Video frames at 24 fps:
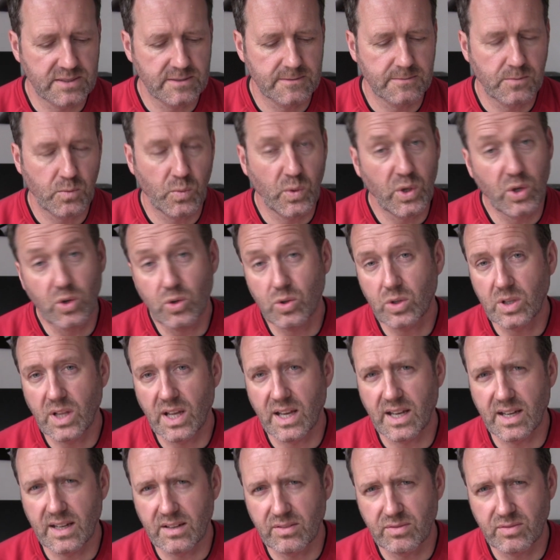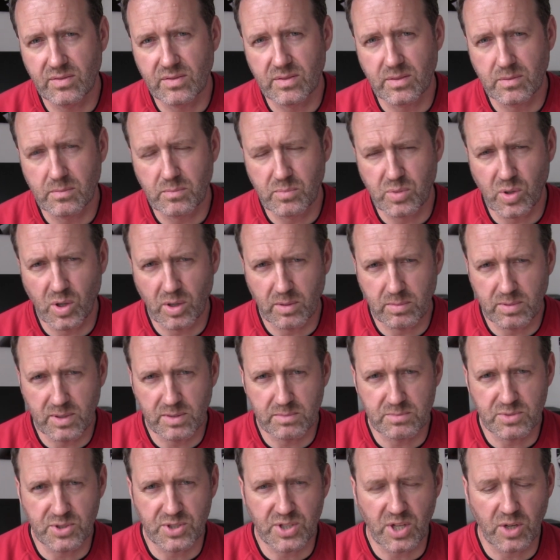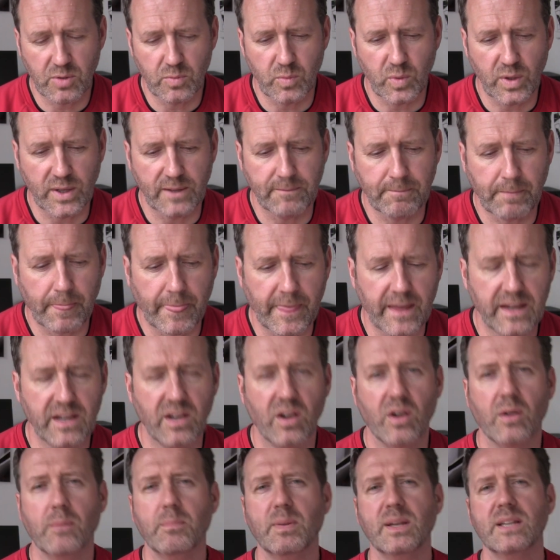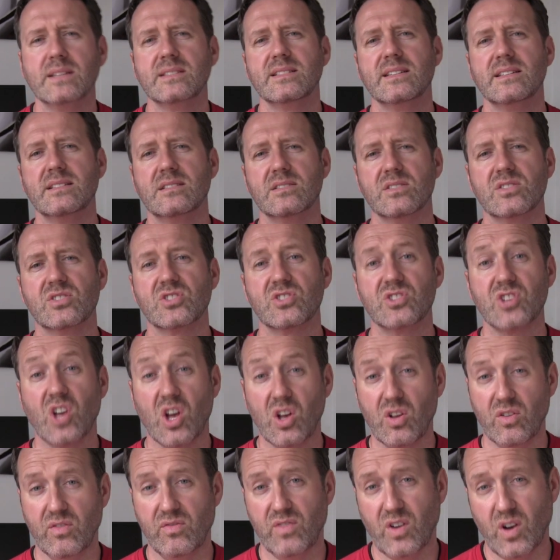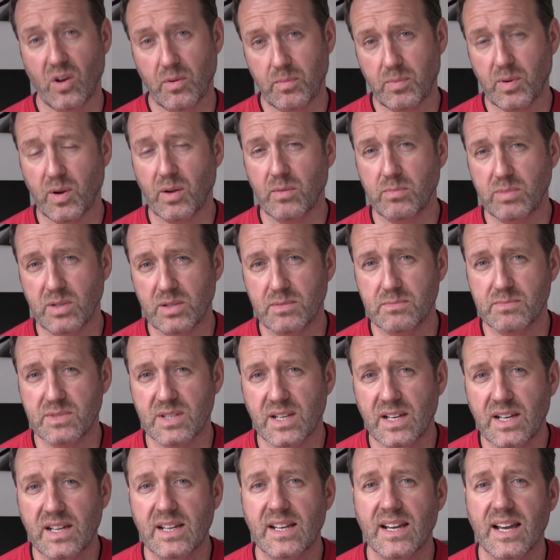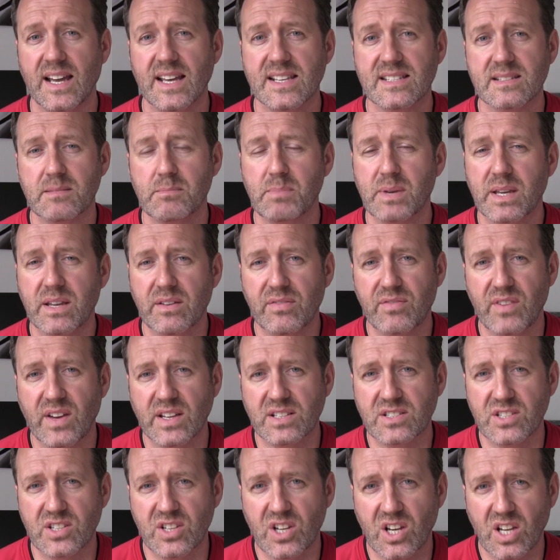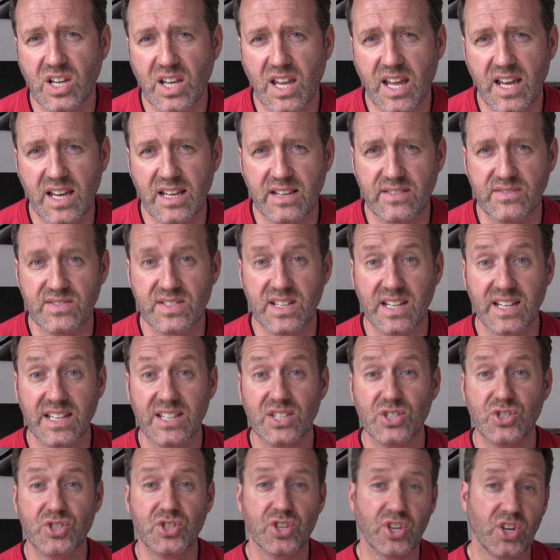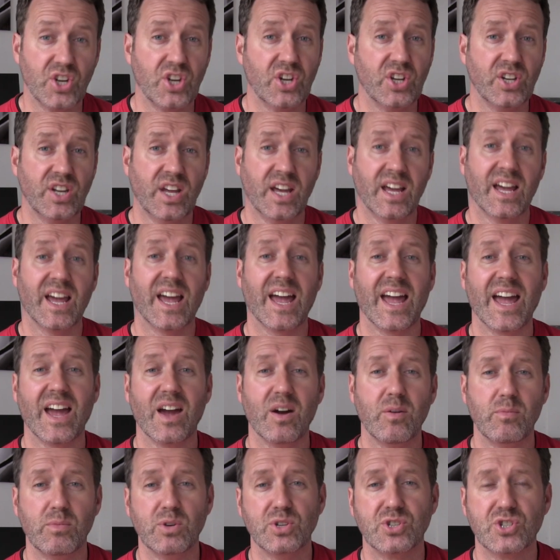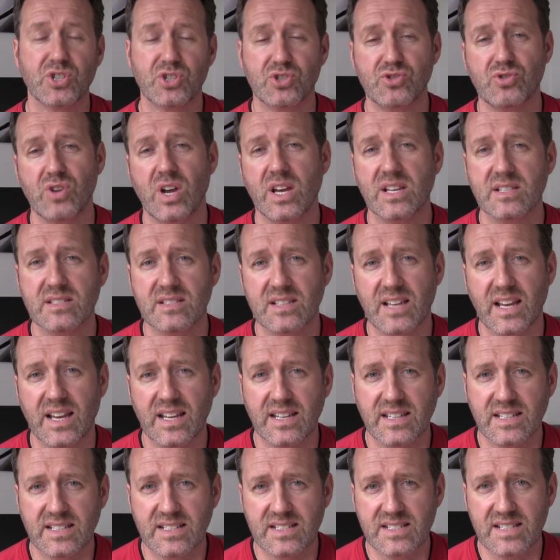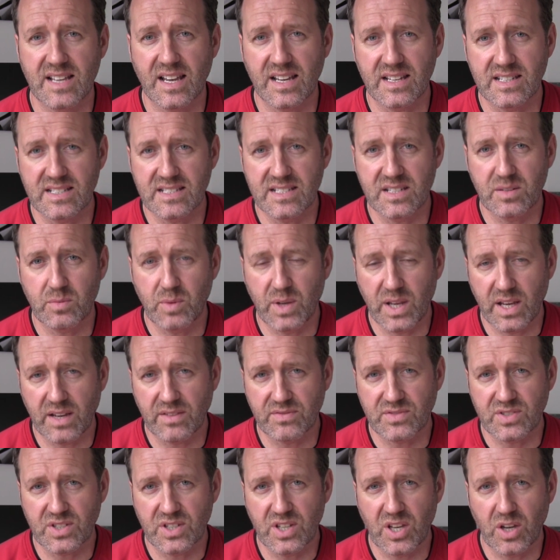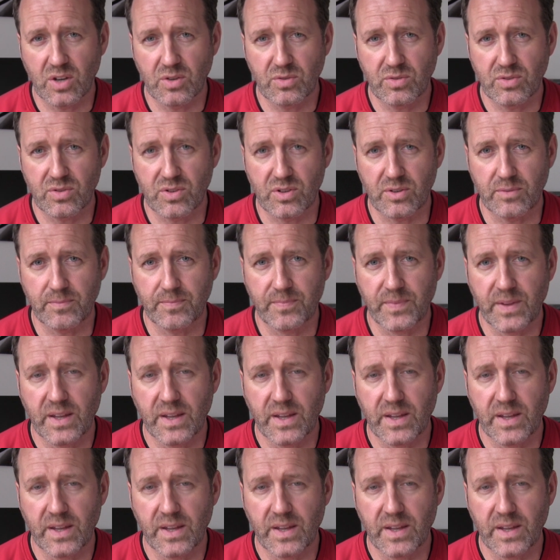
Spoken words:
We all have problems, don't we? And our ability to solve our problems has a big effect on our lives and in turn how much stress and anxiety we have to go through.